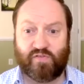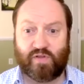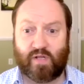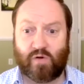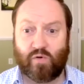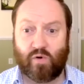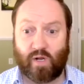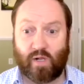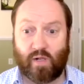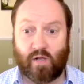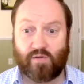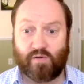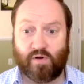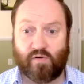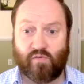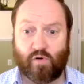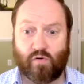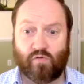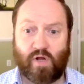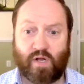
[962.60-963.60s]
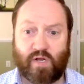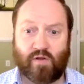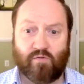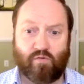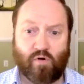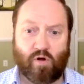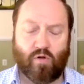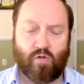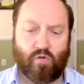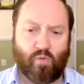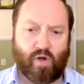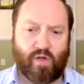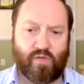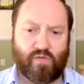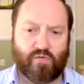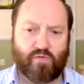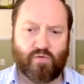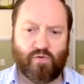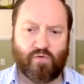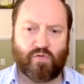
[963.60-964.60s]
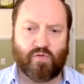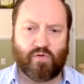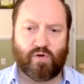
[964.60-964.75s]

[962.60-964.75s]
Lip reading: seen quite a lot of already, all the way through